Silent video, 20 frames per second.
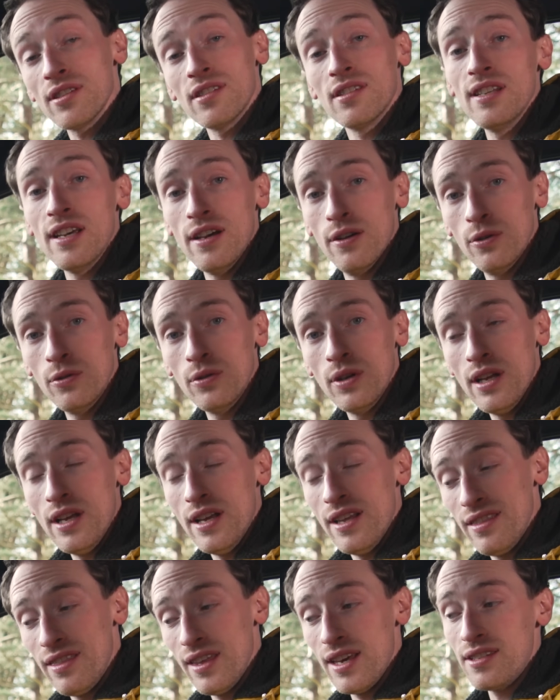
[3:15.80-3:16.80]
still
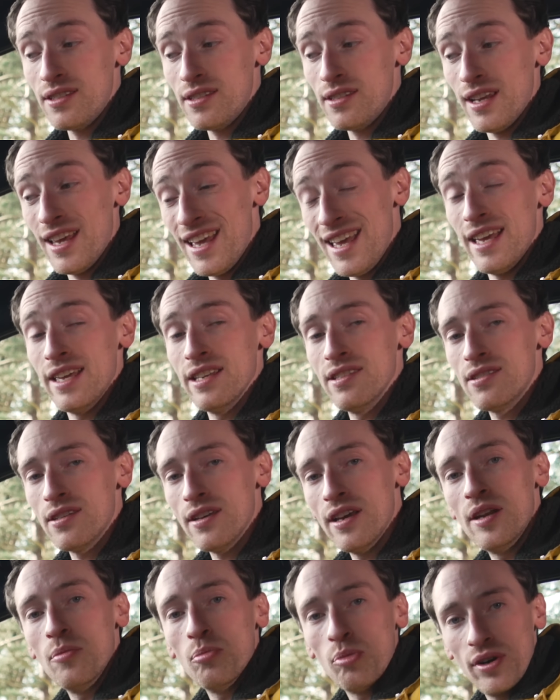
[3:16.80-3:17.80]
this is
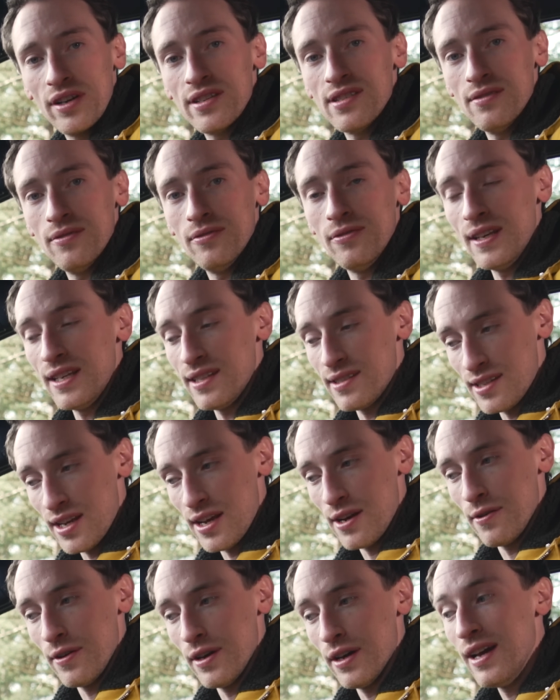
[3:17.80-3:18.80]
an impressive
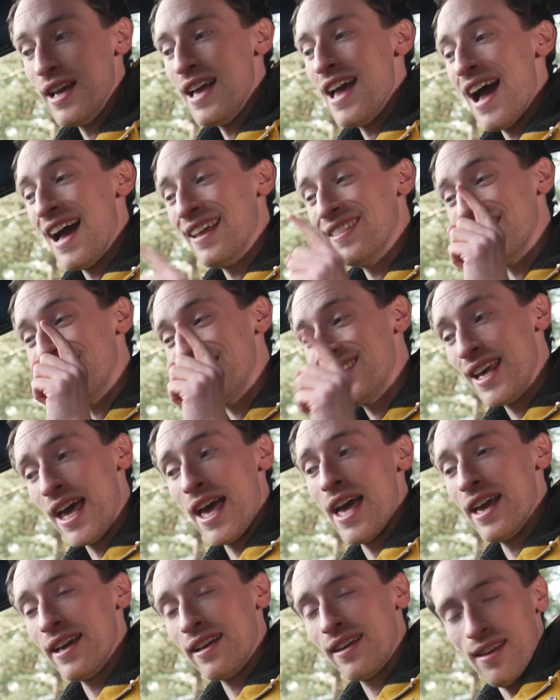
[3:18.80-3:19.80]
interior, and the
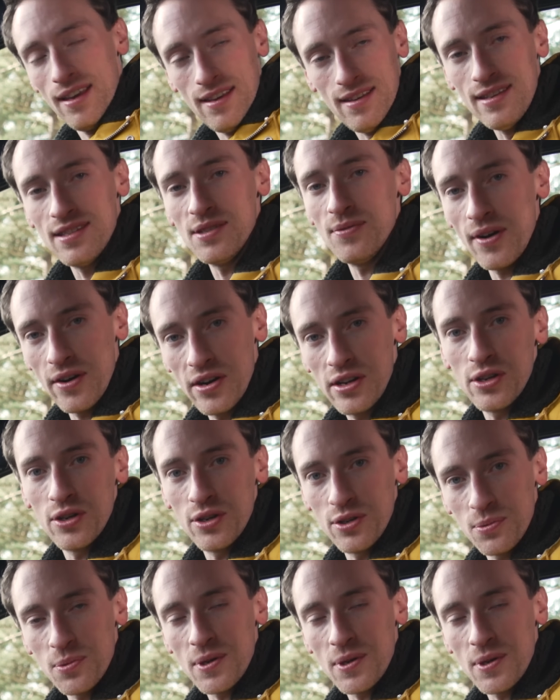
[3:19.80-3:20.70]
tech is very good as